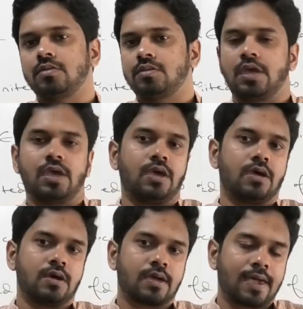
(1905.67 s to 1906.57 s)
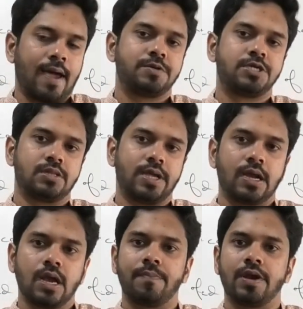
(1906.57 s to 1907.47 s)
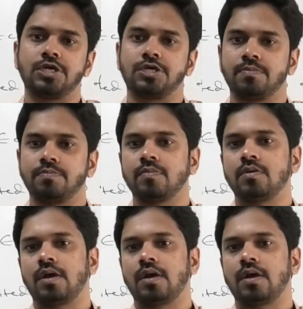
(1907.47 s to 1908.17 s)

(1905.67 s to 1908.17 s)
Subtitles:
They capture the Idlib region,